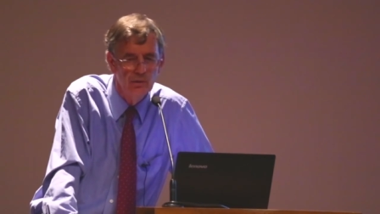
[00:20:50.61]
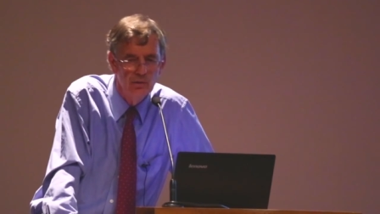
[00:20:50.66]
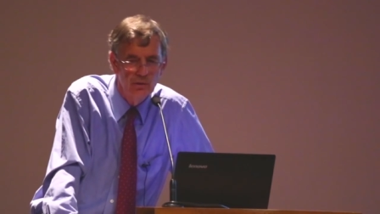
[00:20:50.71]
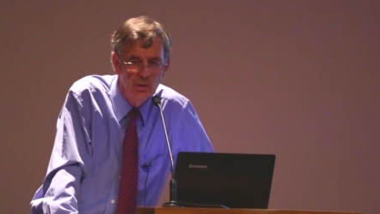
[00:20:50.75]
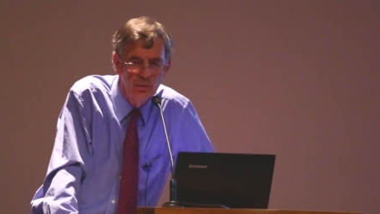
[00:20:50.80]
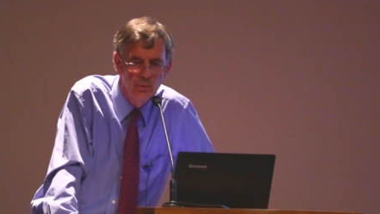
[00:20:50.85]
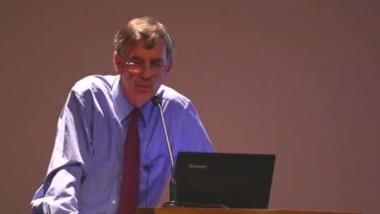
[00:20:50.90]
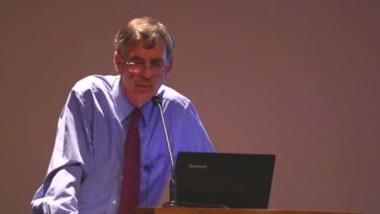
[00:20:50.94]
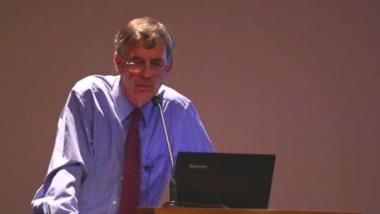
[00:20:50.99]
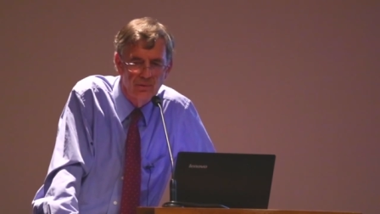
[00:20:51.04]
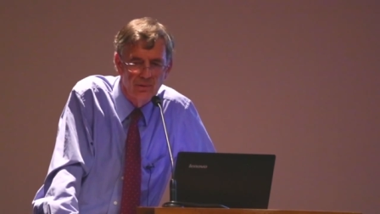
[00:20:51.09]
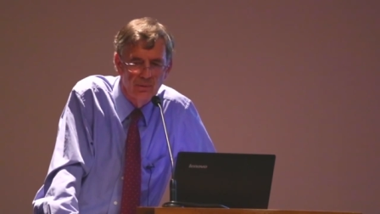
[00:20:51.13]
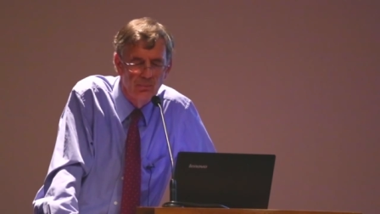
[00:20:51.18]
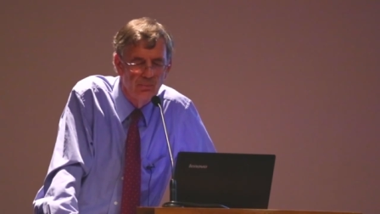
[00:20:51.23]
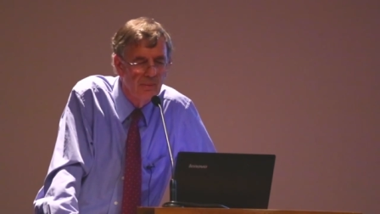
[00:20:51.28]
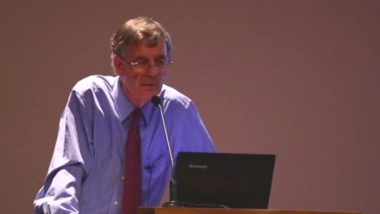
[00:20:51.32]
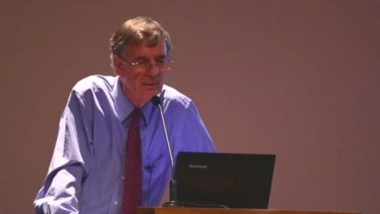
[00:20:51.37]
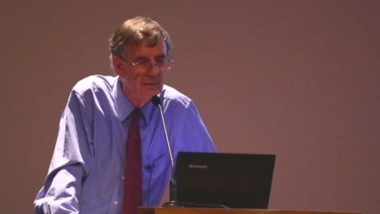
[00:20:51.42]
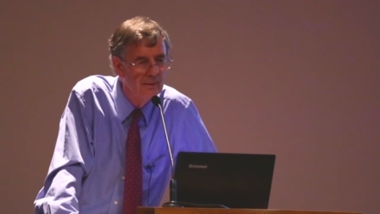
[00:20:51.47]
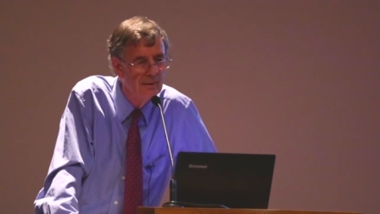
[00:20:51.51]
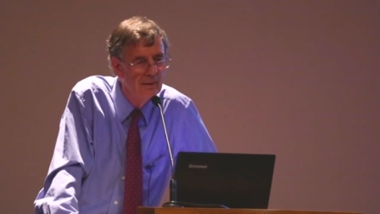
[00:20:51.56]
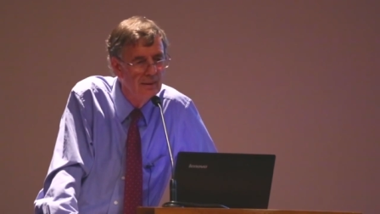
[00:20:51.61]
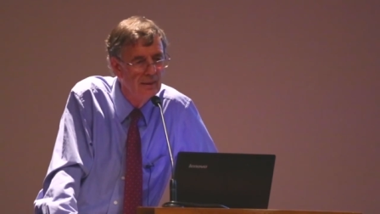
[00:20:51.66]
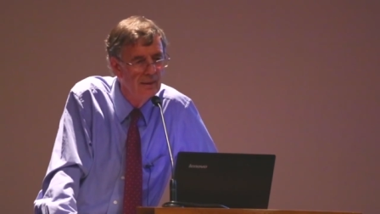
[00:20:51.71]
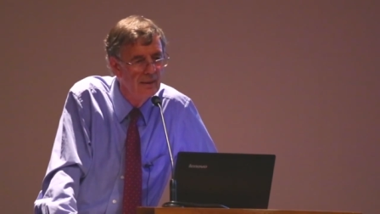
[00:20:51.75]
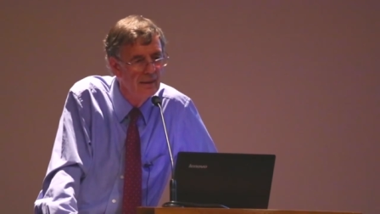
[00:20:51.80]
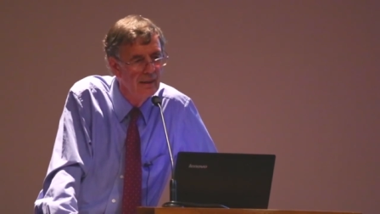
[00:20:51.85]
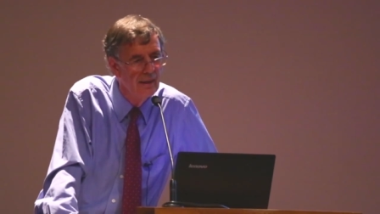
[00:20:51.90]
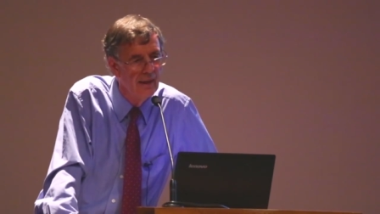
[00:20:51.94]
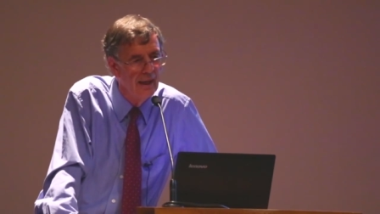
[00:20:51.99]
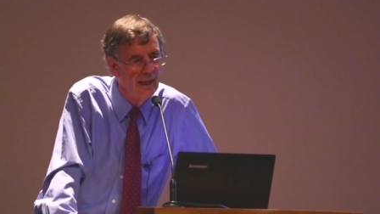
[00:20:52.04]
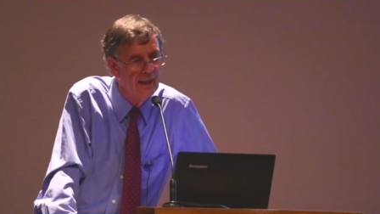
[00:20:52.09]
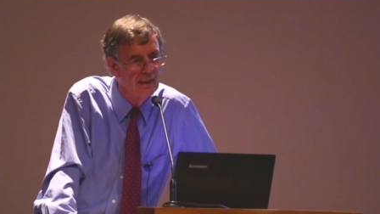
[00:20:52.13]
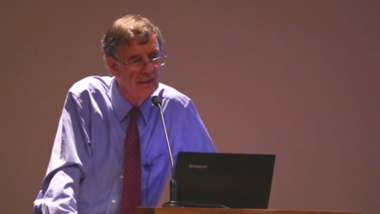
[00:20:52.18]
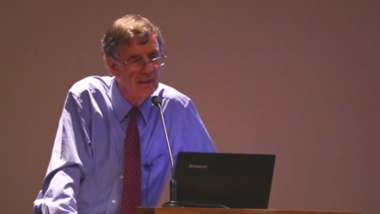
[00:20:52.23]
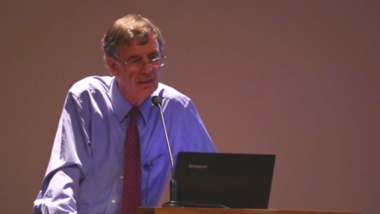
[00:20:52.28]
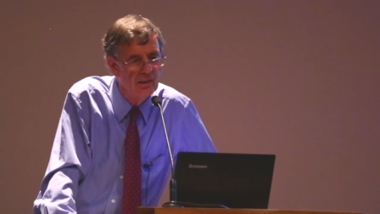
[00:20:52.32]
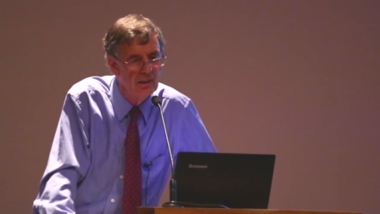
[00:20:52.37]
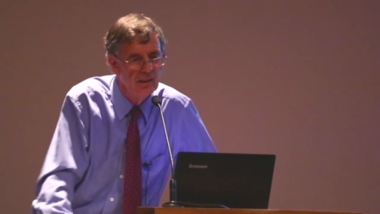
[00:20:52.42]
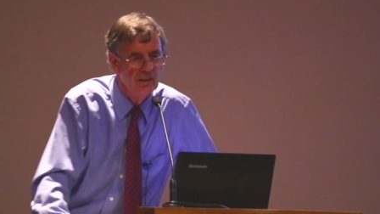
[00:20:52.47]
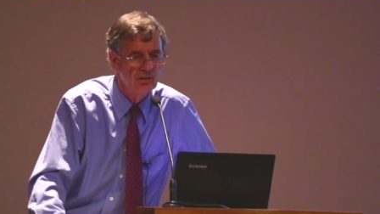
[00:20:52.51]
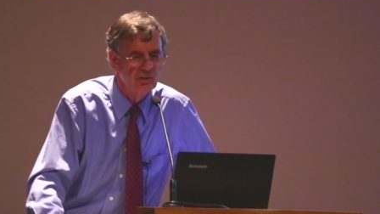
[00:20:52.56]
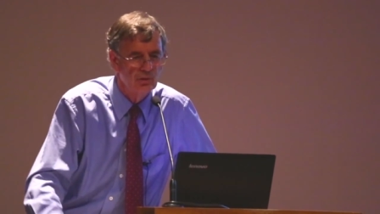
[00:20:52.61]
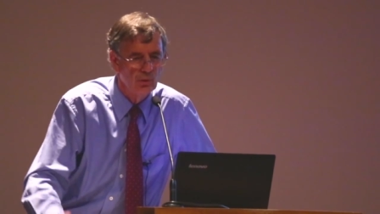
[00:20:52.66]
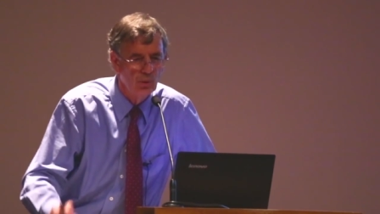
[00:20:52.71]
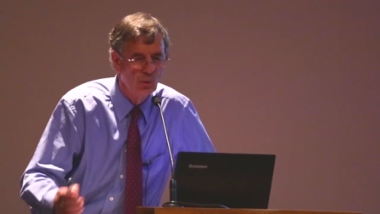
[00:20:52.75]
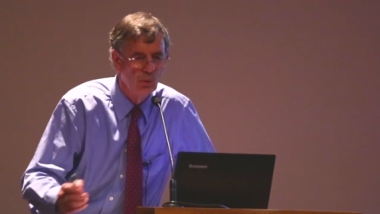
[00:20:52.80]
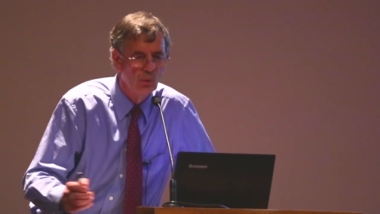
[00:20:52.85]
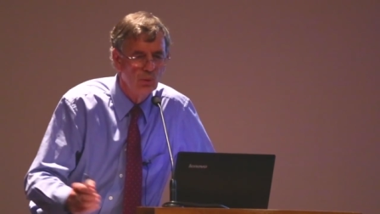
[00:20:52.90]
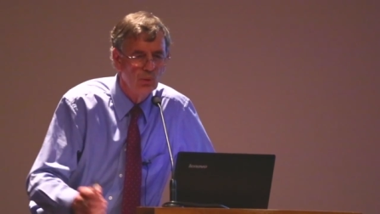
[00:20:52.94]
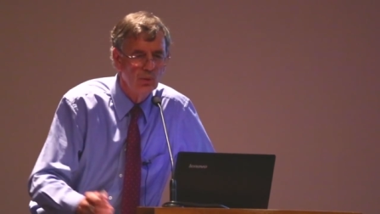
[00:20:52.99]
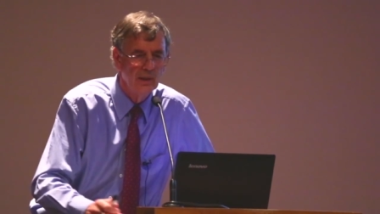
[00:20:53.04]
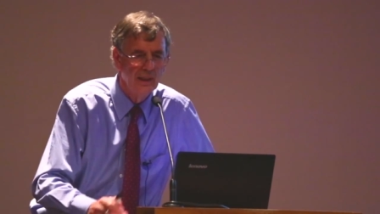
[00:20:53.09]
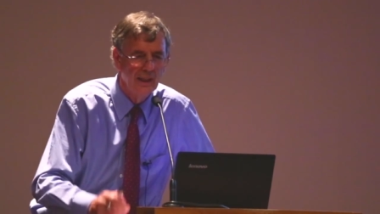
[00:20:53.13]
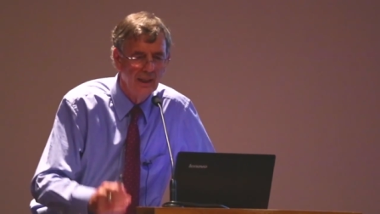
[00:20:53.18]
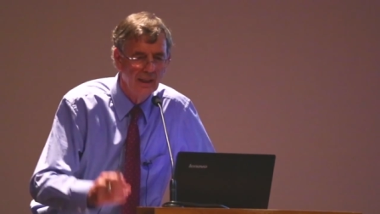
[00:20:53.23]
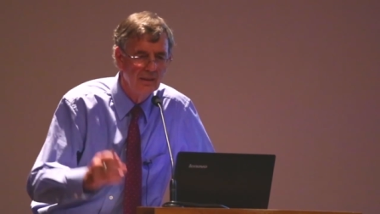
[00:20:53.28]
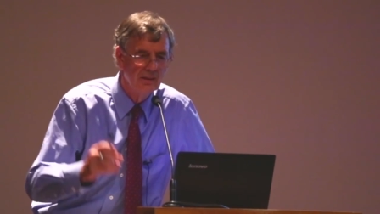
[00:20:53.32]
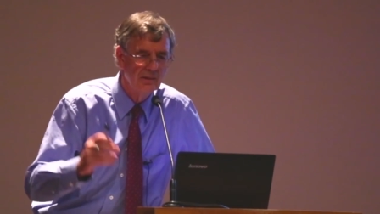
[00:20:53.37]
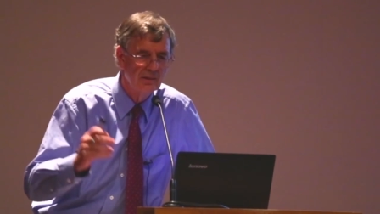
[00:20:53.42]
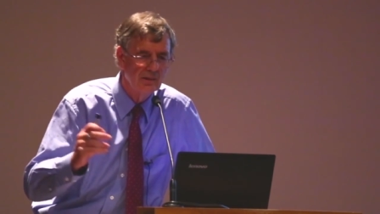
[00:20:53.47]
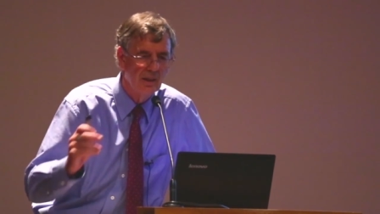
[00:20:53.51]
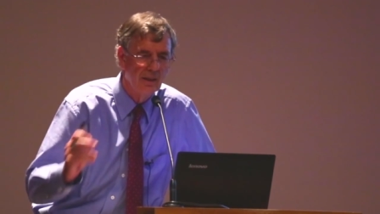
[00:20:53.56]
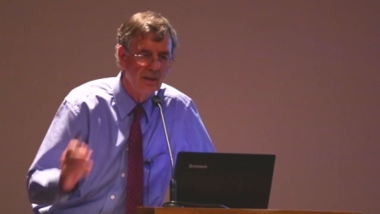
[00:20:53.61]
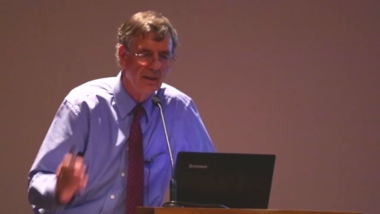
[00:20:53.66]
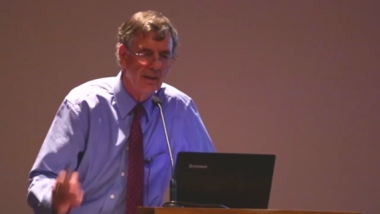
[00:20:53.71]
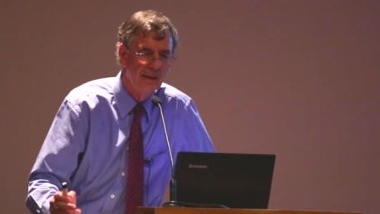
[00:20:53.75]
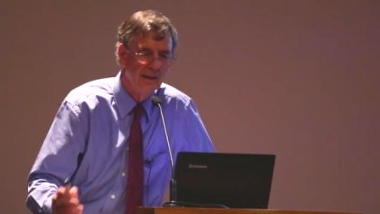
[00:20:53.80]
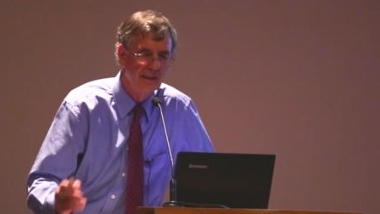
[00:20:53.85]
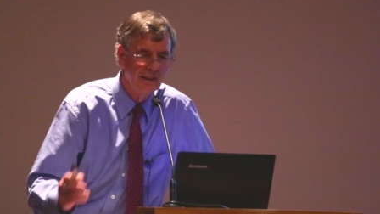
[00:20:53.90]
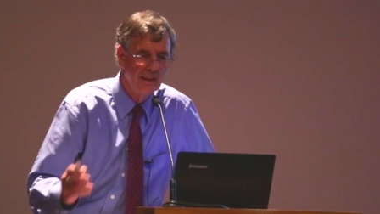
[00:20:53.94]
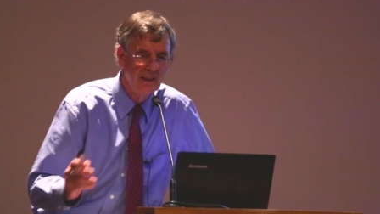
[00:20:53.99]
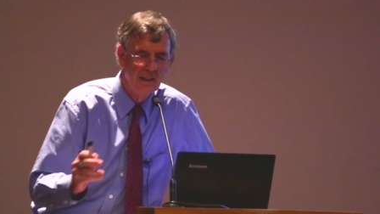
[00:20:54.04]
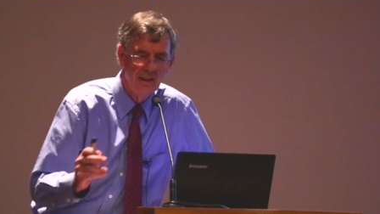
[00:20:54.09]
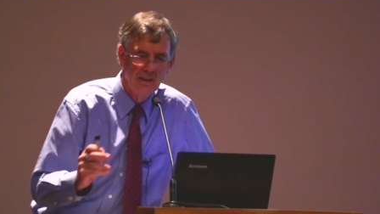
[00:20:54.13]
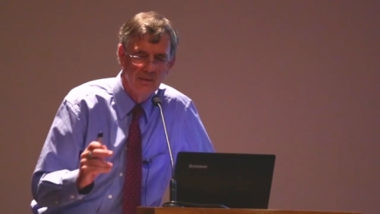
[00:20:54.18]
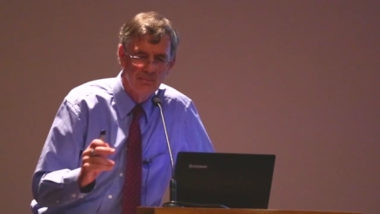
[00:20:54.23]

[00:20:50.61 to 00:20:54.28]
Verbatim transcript: tourism, and it is all entirely